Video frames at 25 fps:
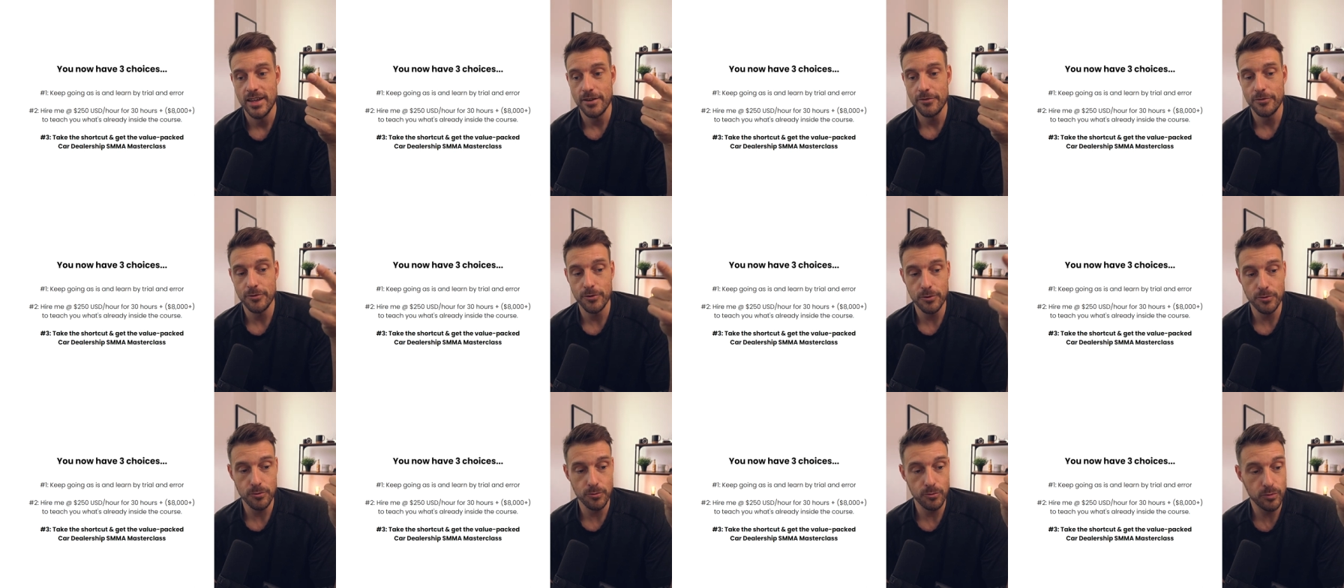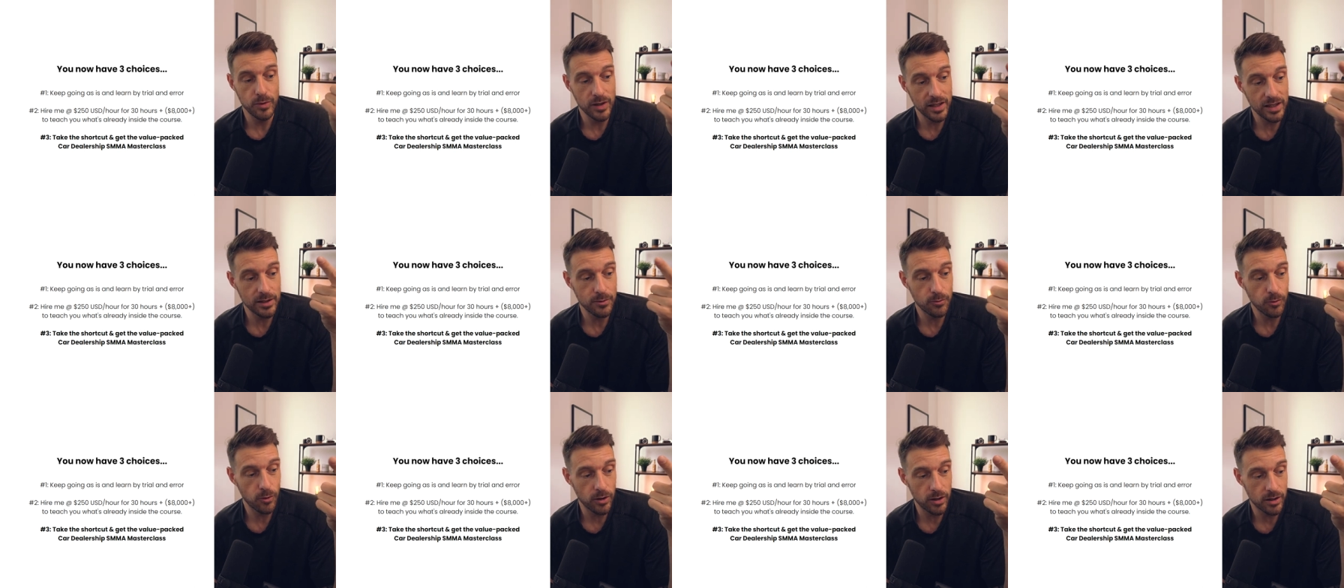if you
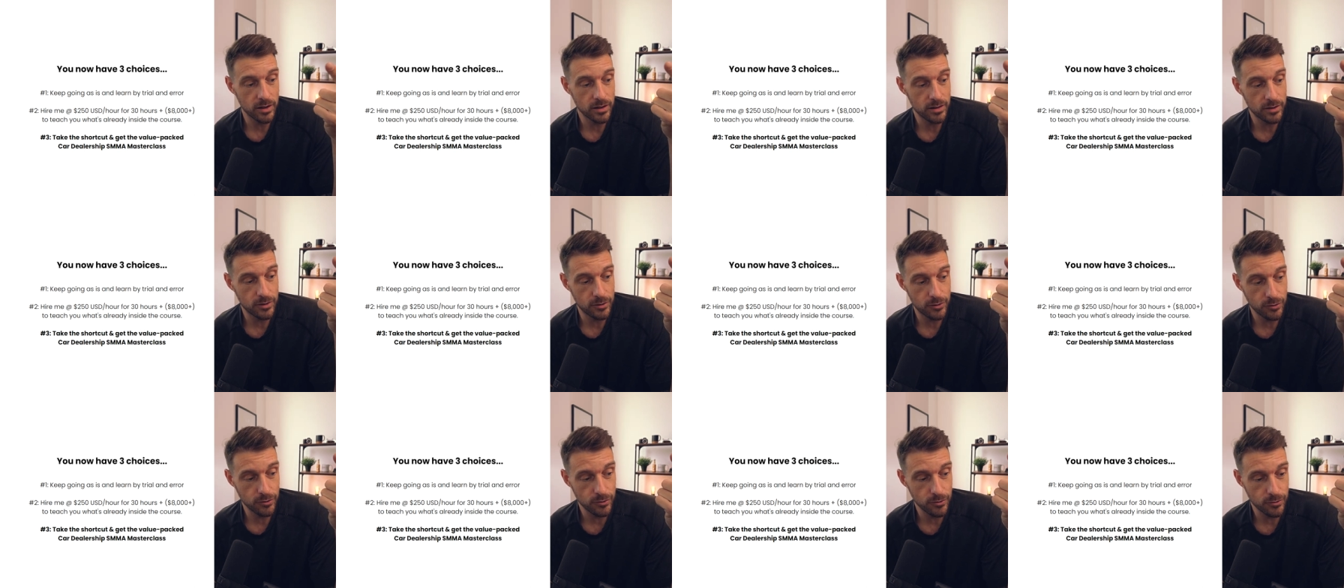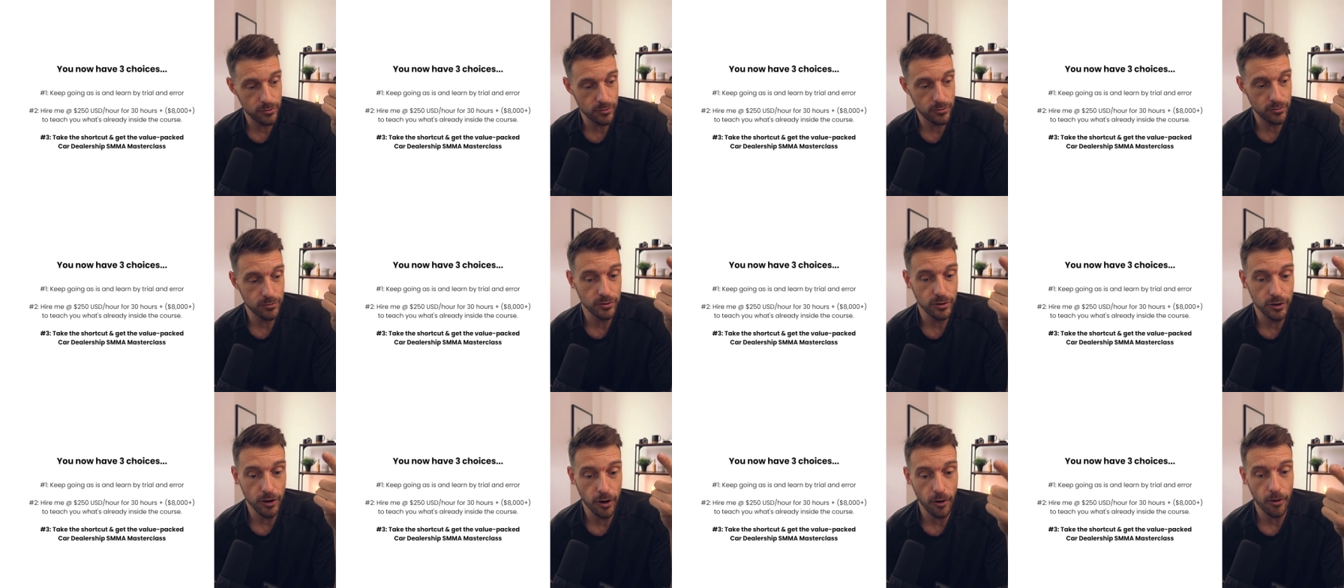really wanted to
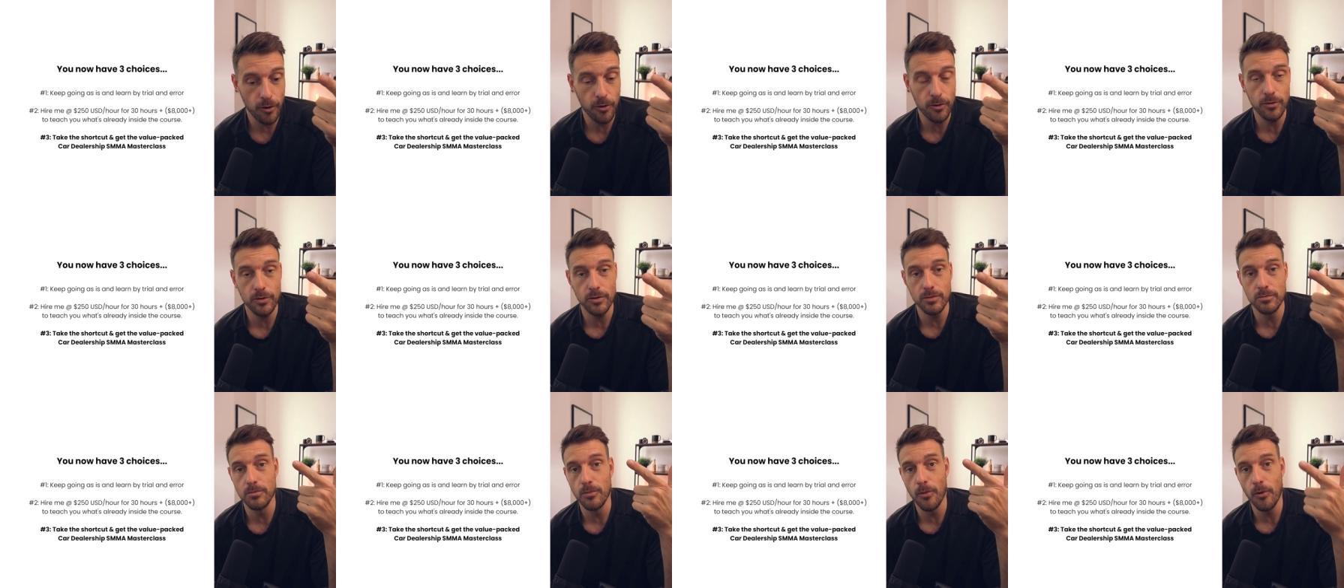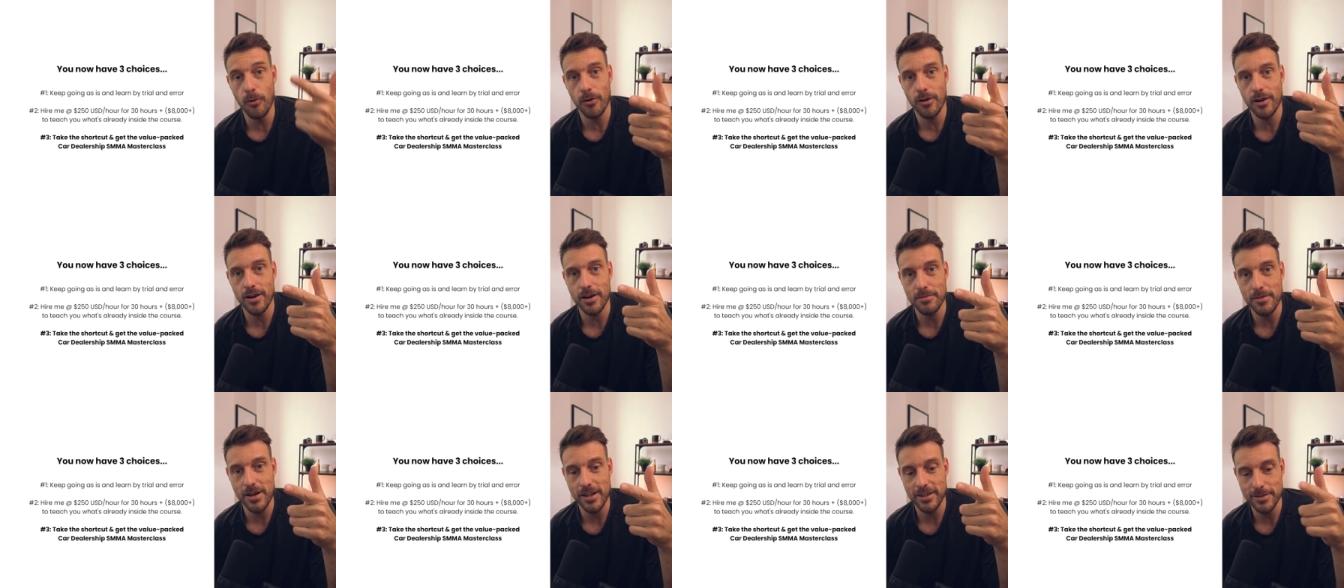know
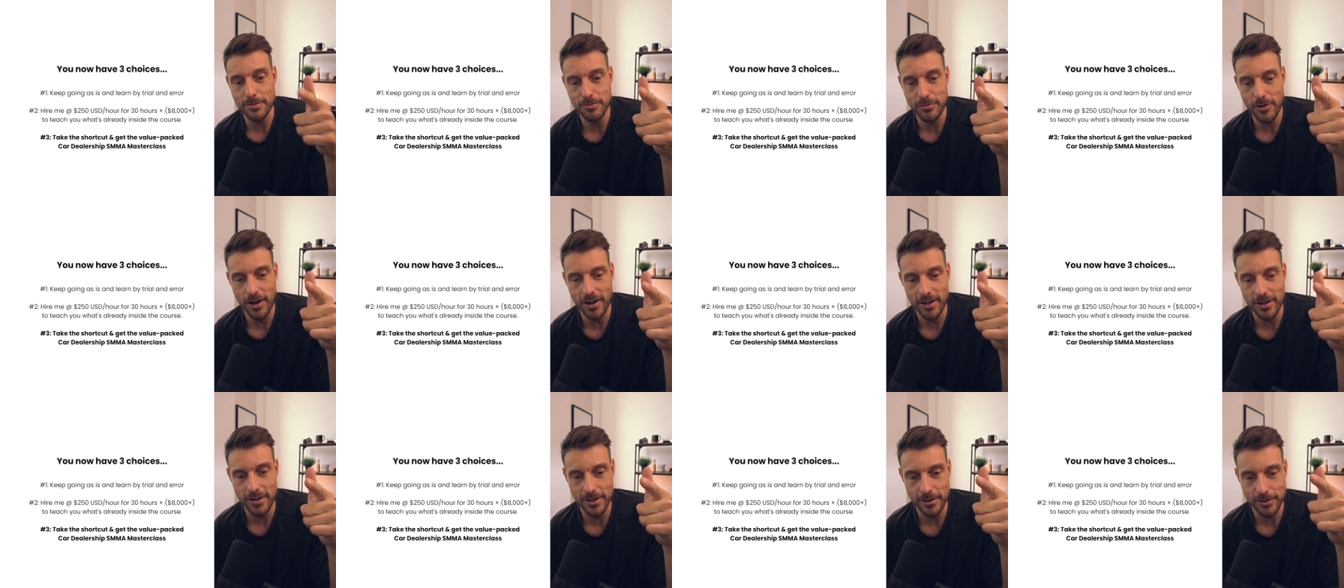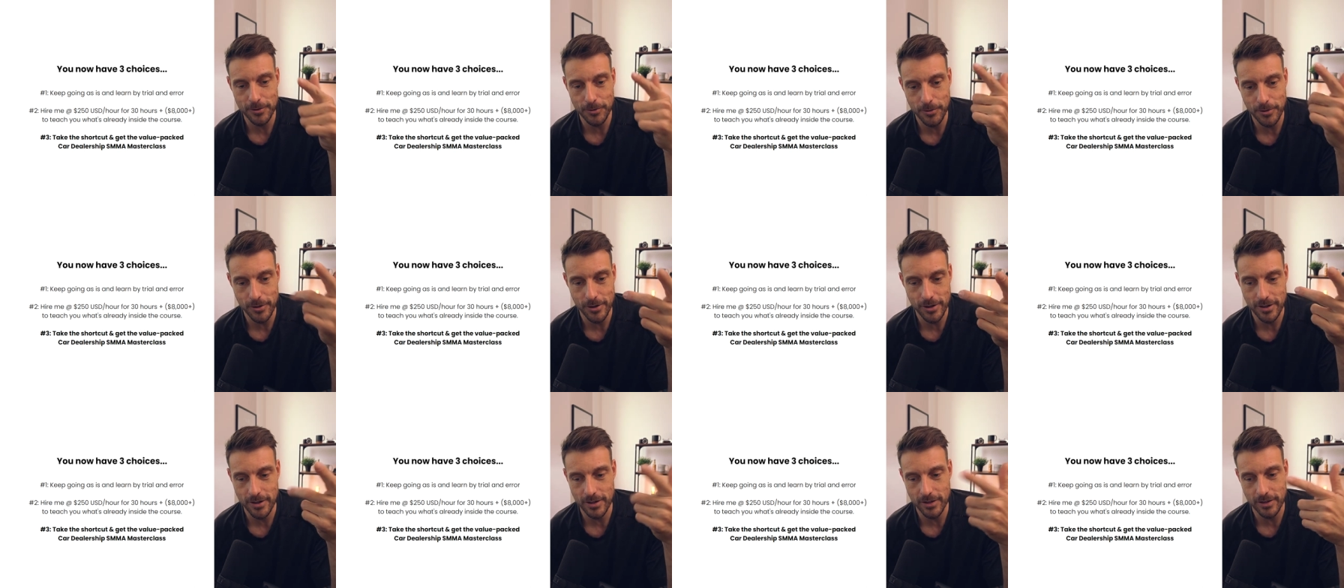more about the product
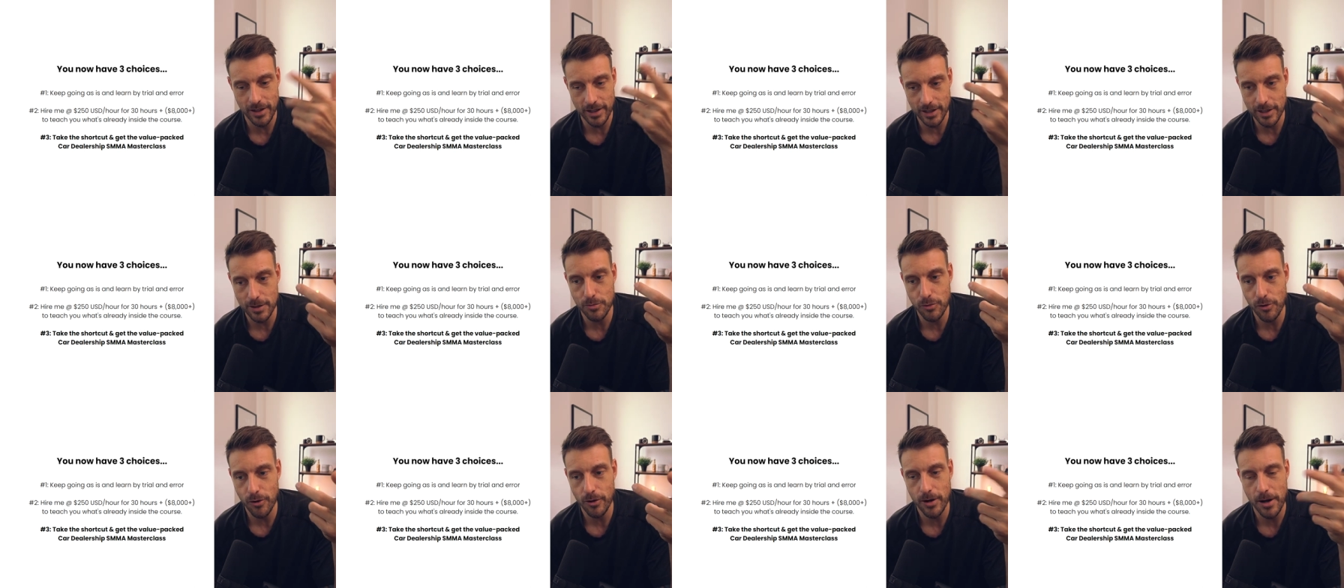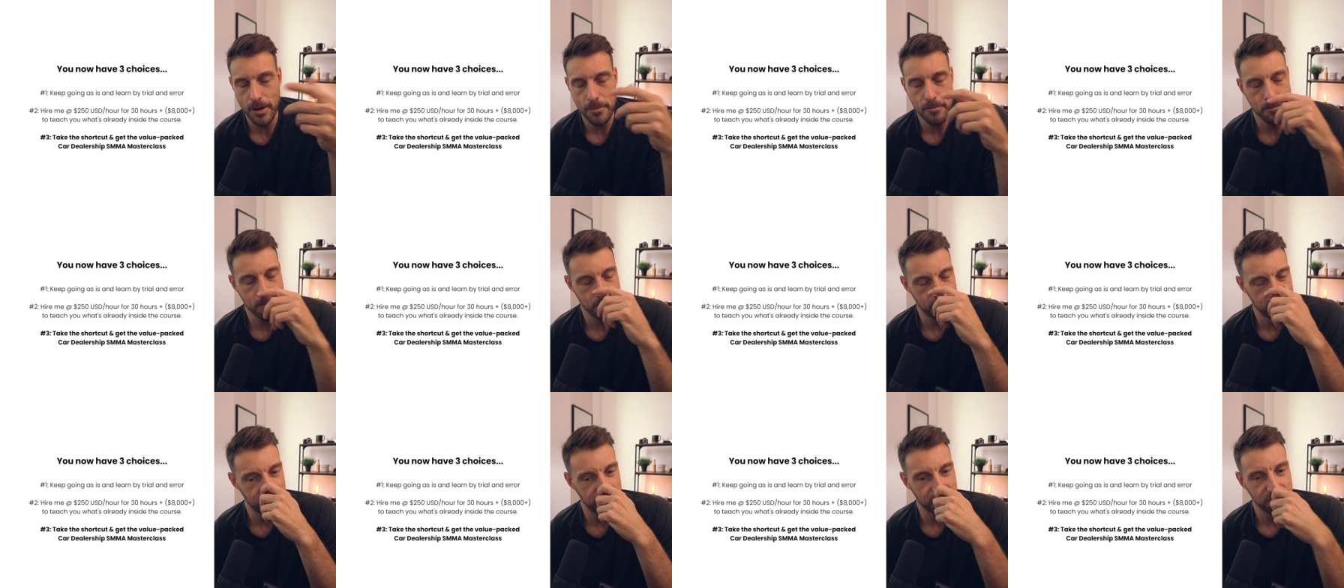or like the
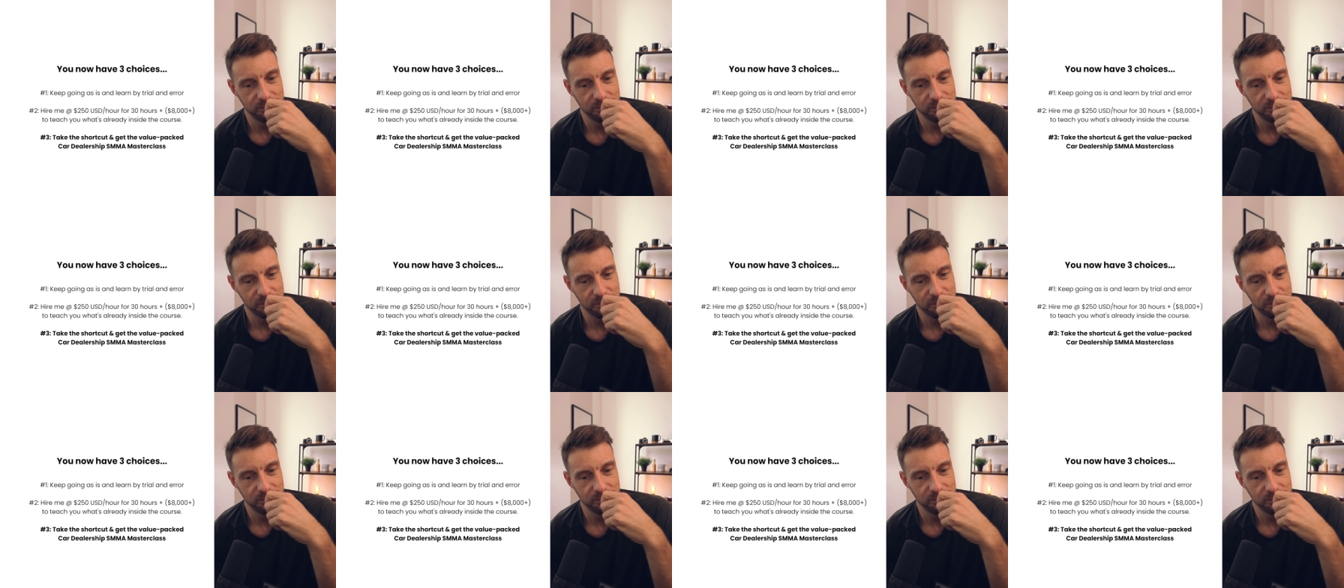program